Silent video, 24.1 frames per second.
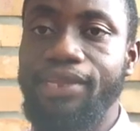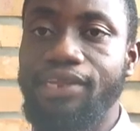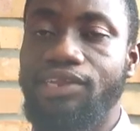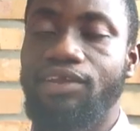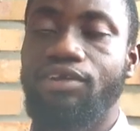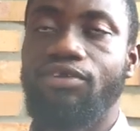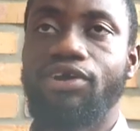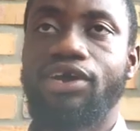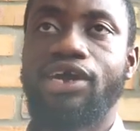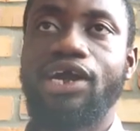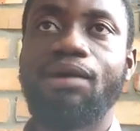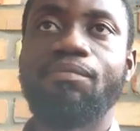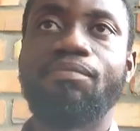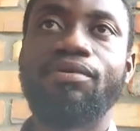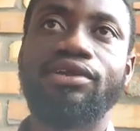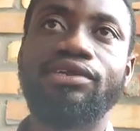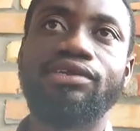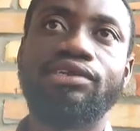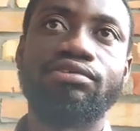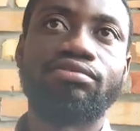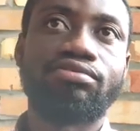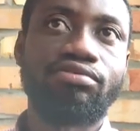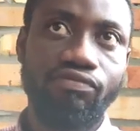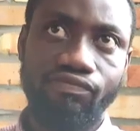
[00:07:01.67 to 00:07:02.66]
in the local
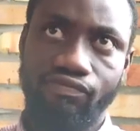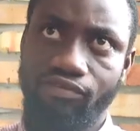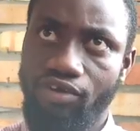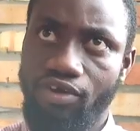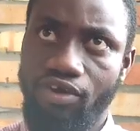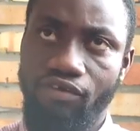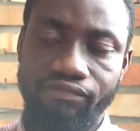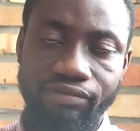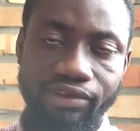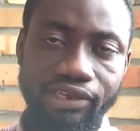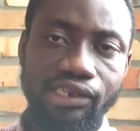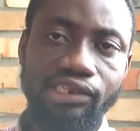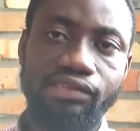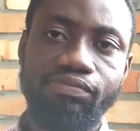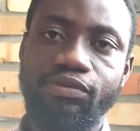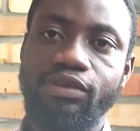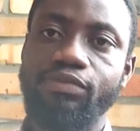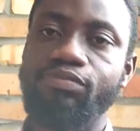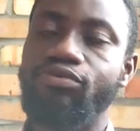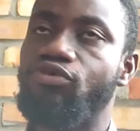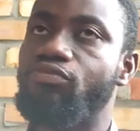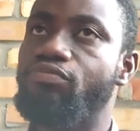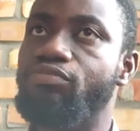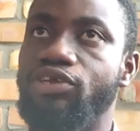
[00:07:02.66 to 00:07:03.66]
politics of, of these
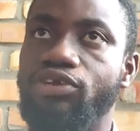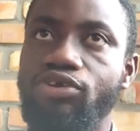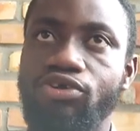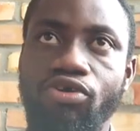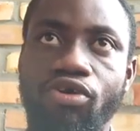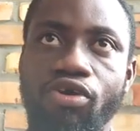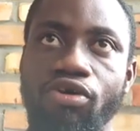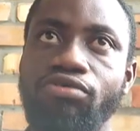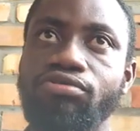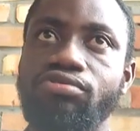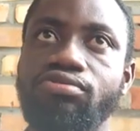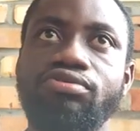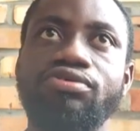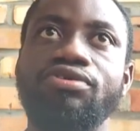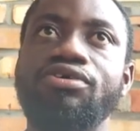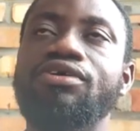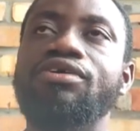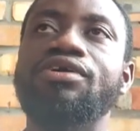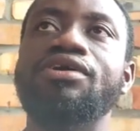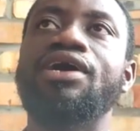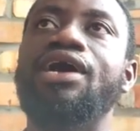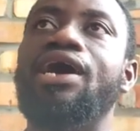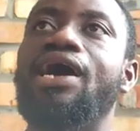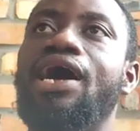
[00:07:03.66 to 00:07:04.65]
people because
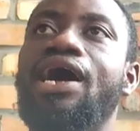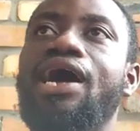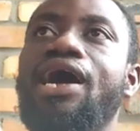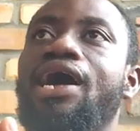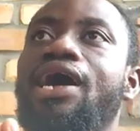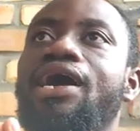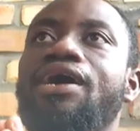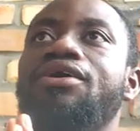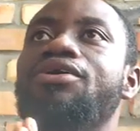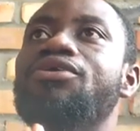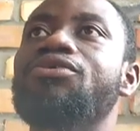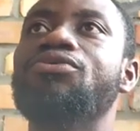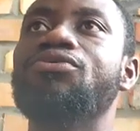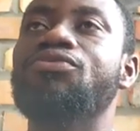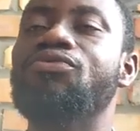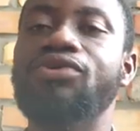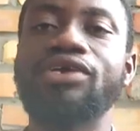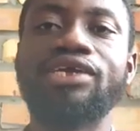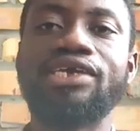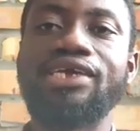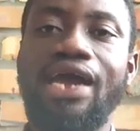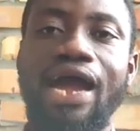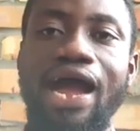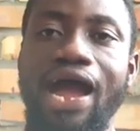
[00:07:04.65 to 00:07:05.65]

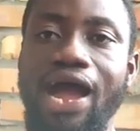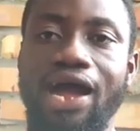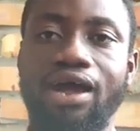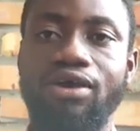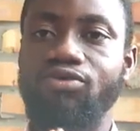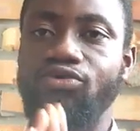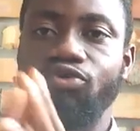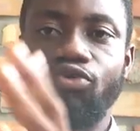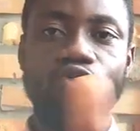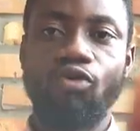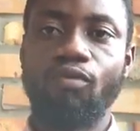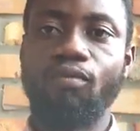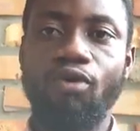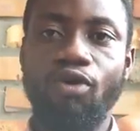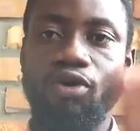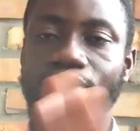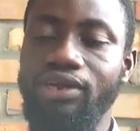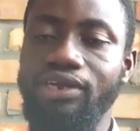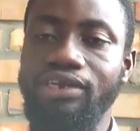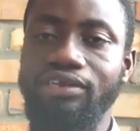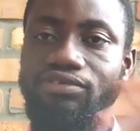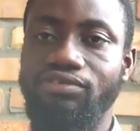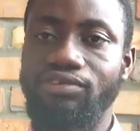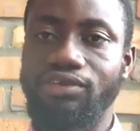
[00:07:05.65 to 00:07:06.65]
we are no more
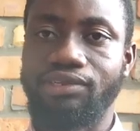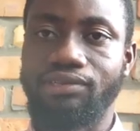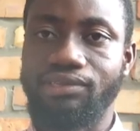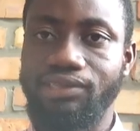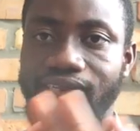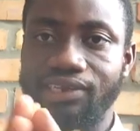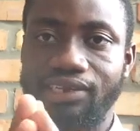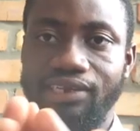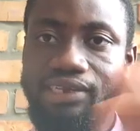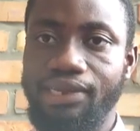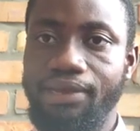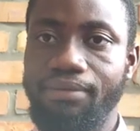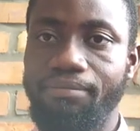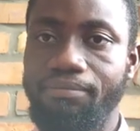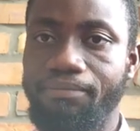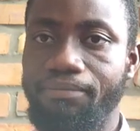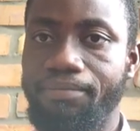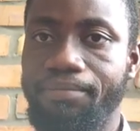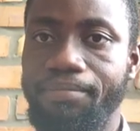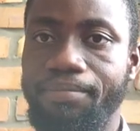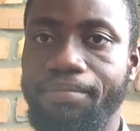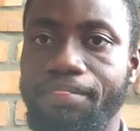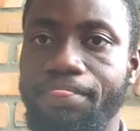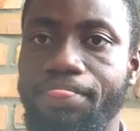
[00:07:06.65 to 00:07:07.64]
interested in them.
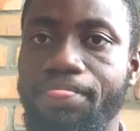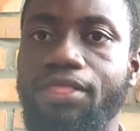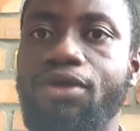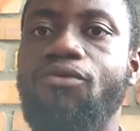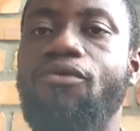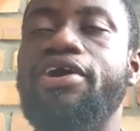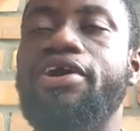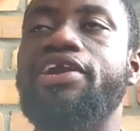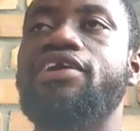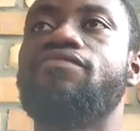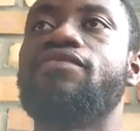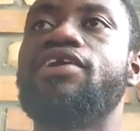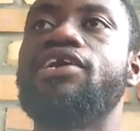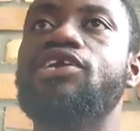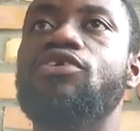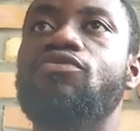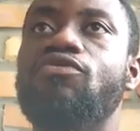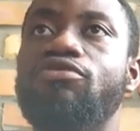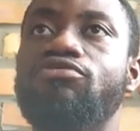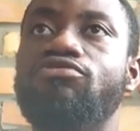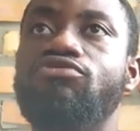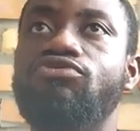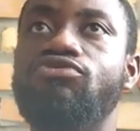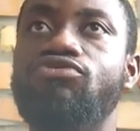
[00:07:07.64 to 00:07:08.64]
Whatever they
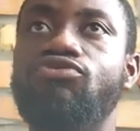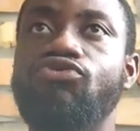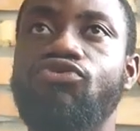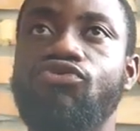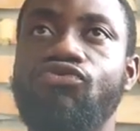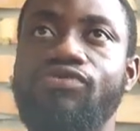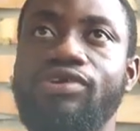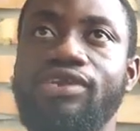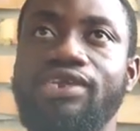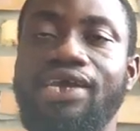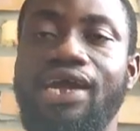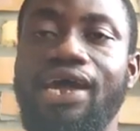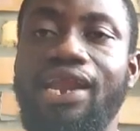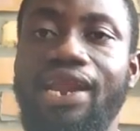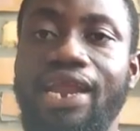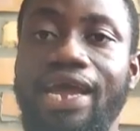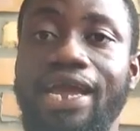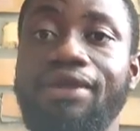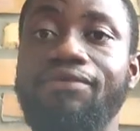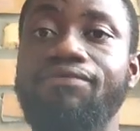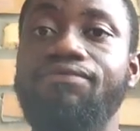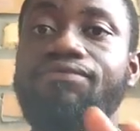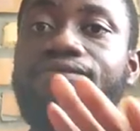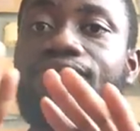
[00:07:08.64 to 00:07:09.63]
want to do with their
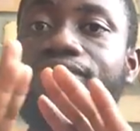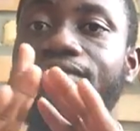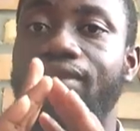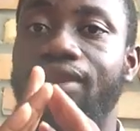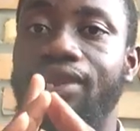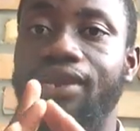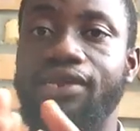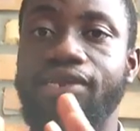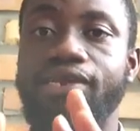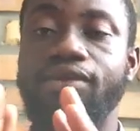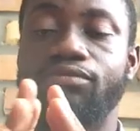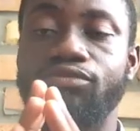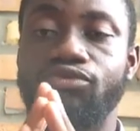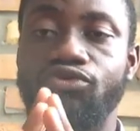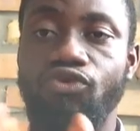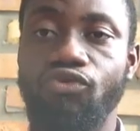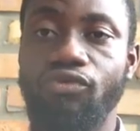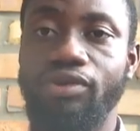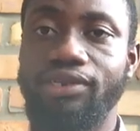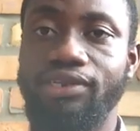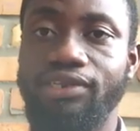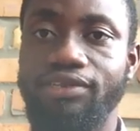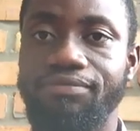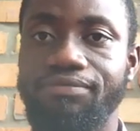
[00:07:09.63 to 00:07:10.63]
life, let them
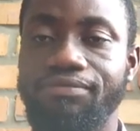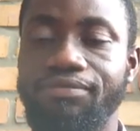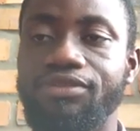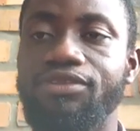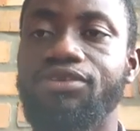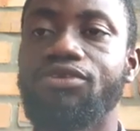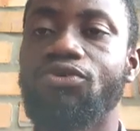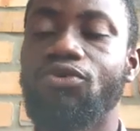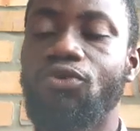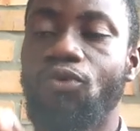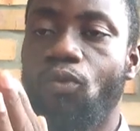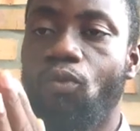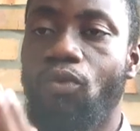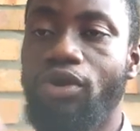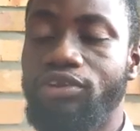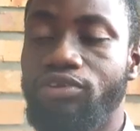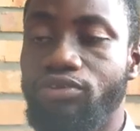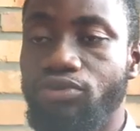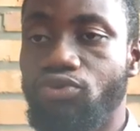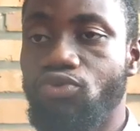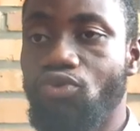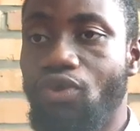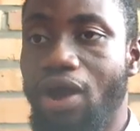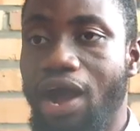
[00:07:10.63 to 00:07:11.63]
do it what
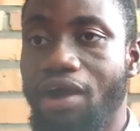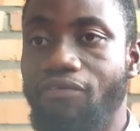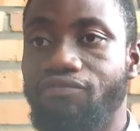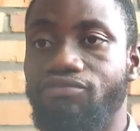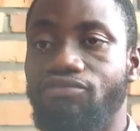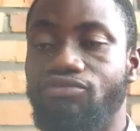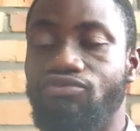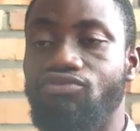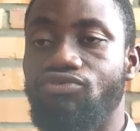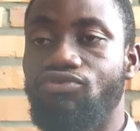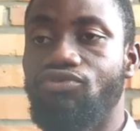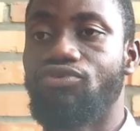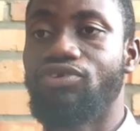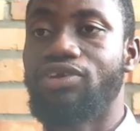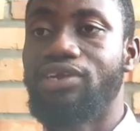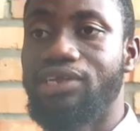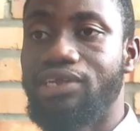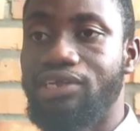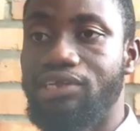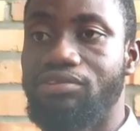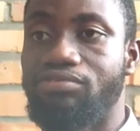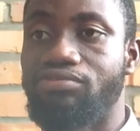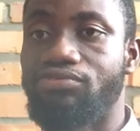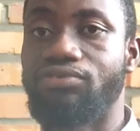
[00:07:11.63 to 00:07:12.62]
you have to do
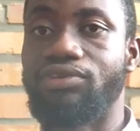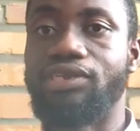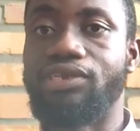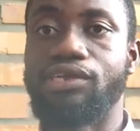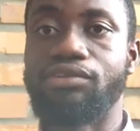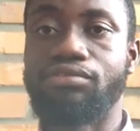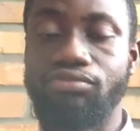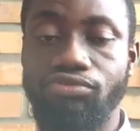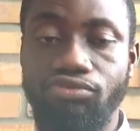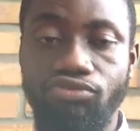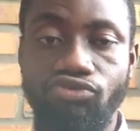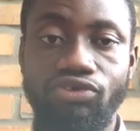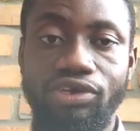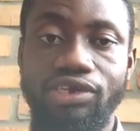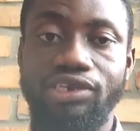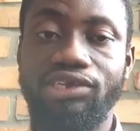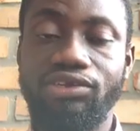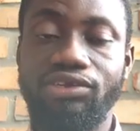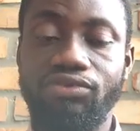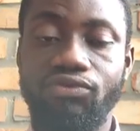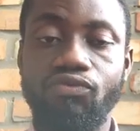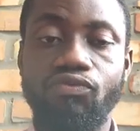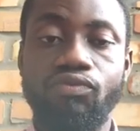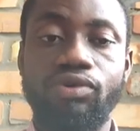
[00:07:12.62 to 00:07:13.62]
is to just
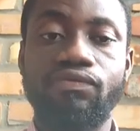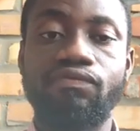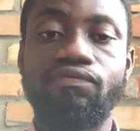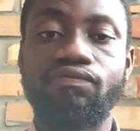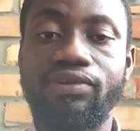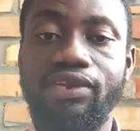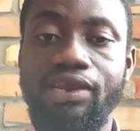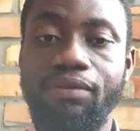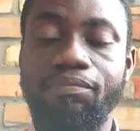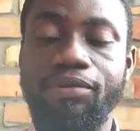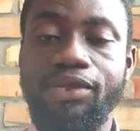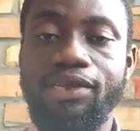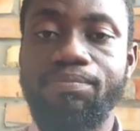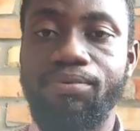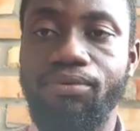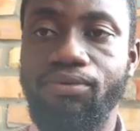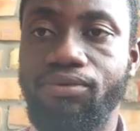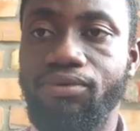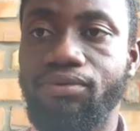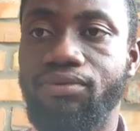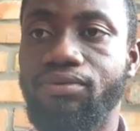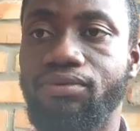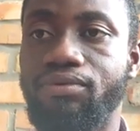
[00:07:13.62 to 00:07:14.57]
trade with the people.